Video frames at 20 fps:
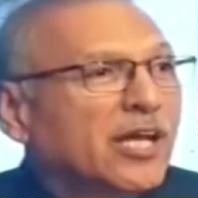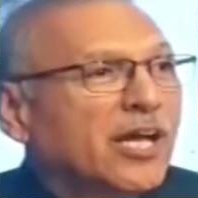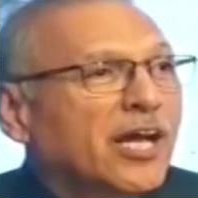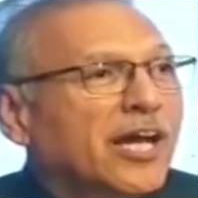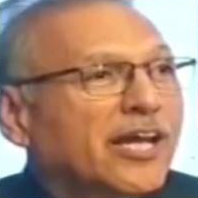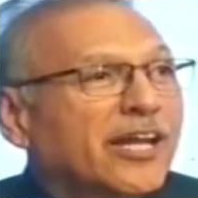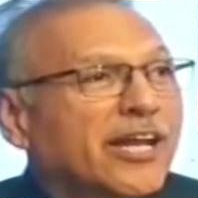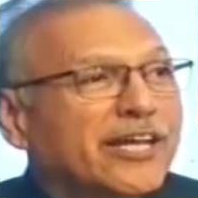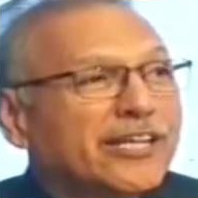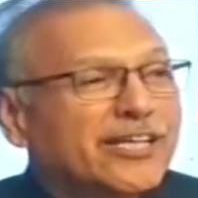
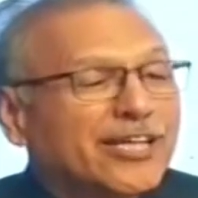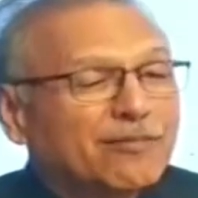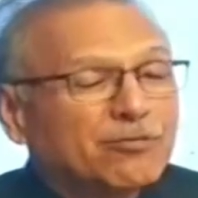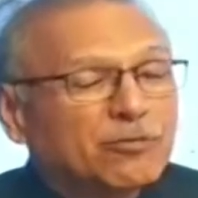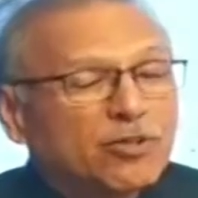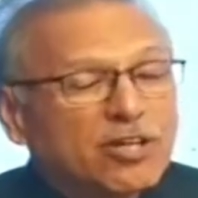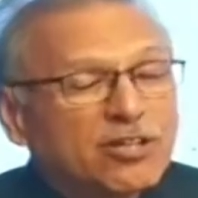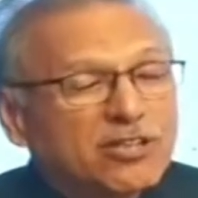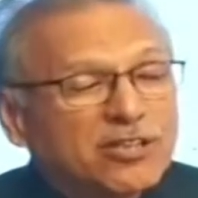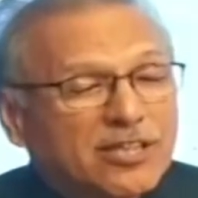And I kept
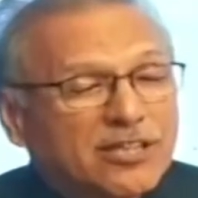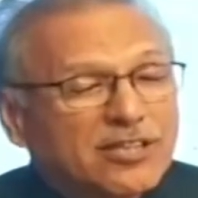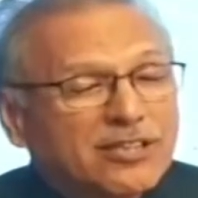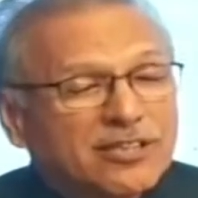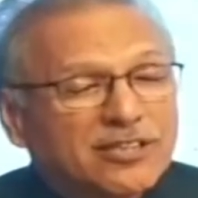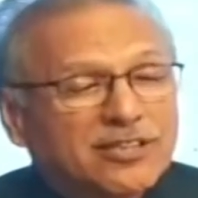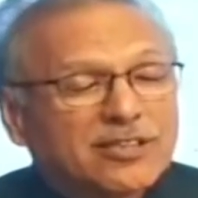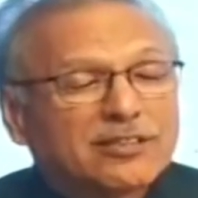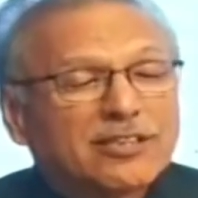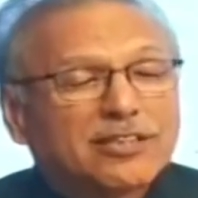on telling
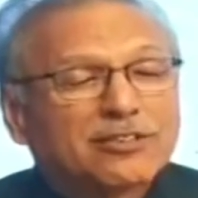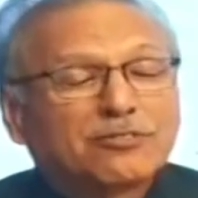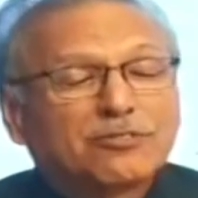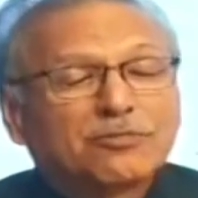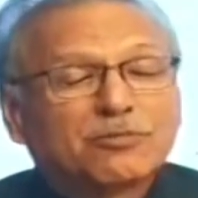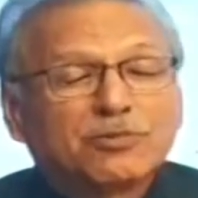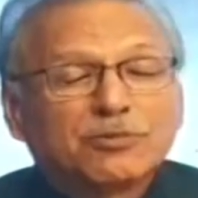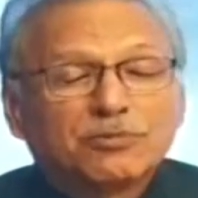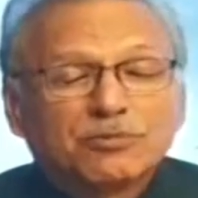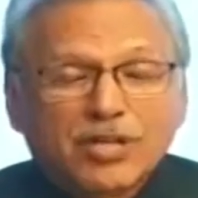her that
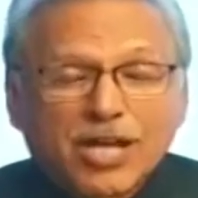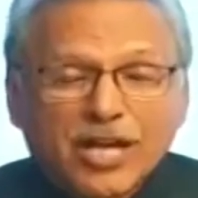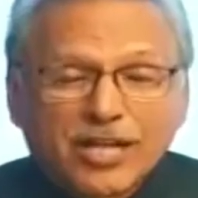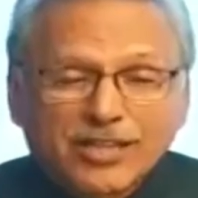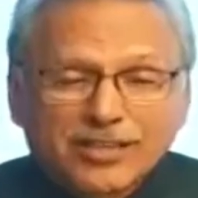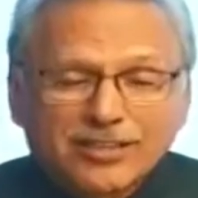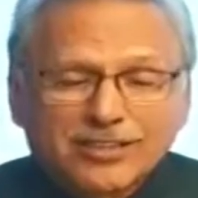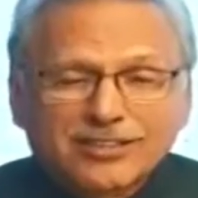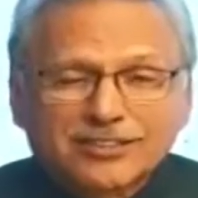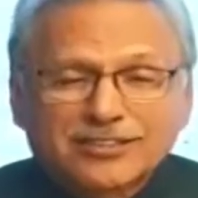I
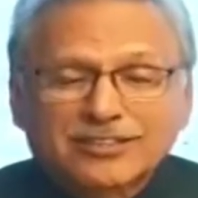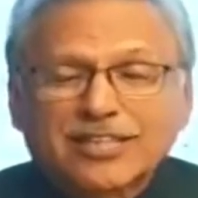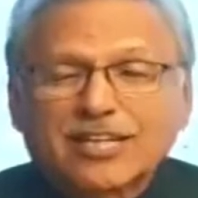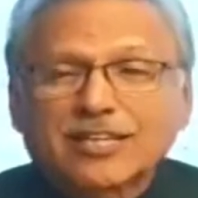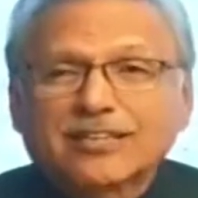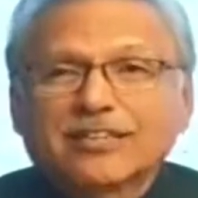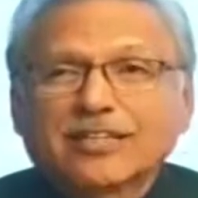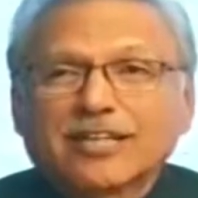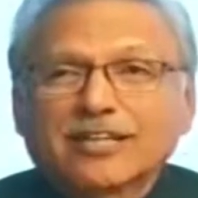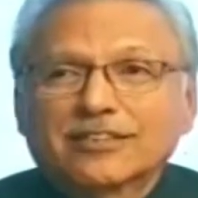
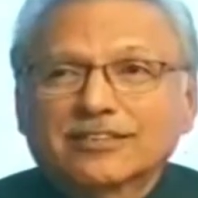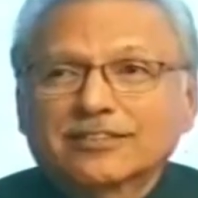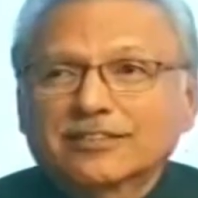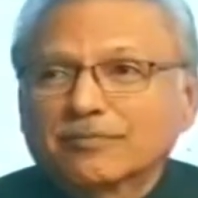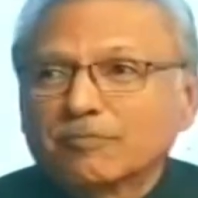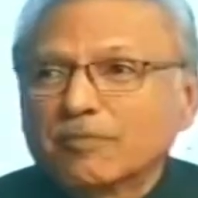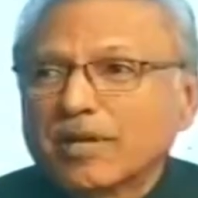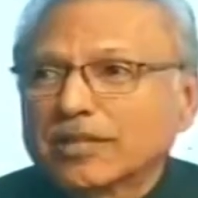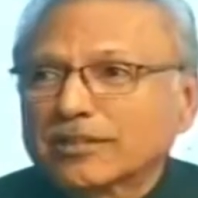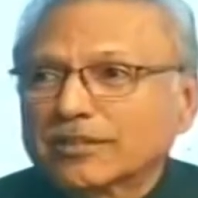understand that it's a
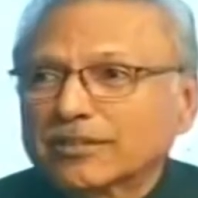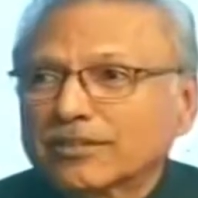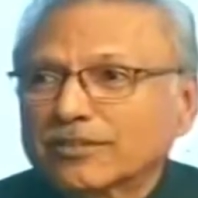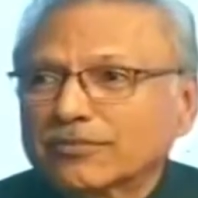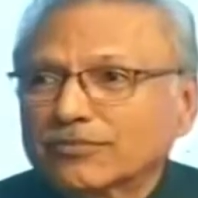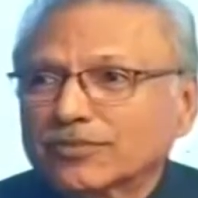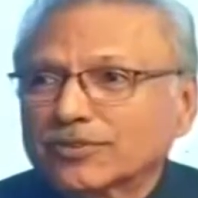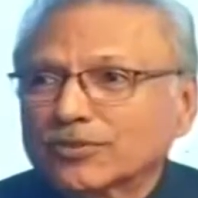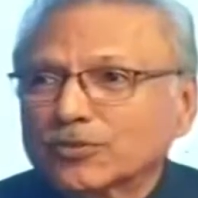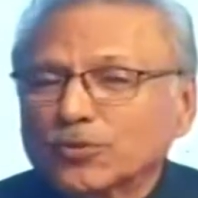matter of
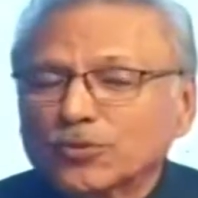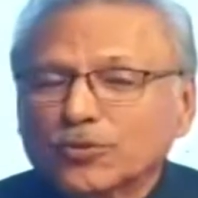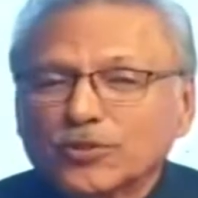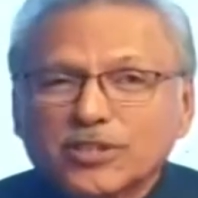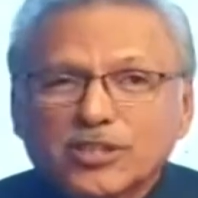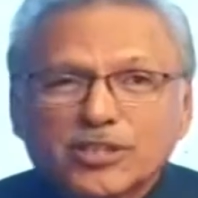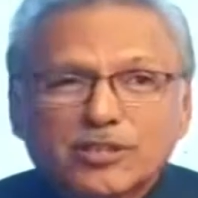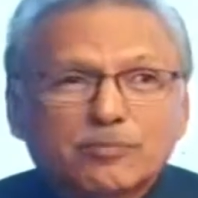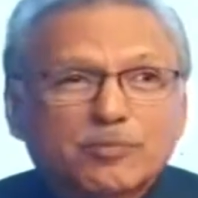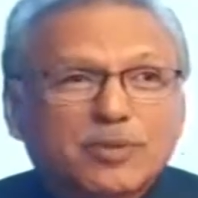the whole
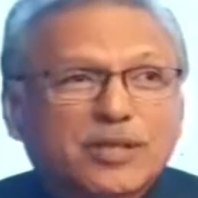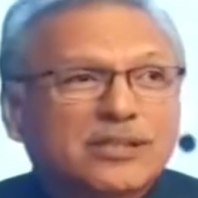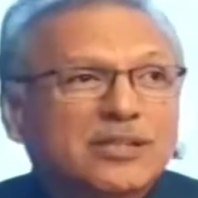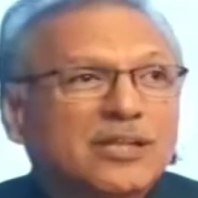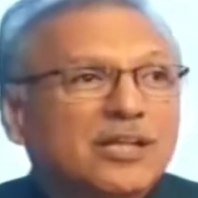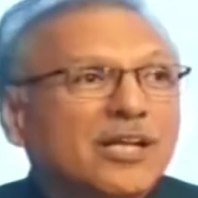year, but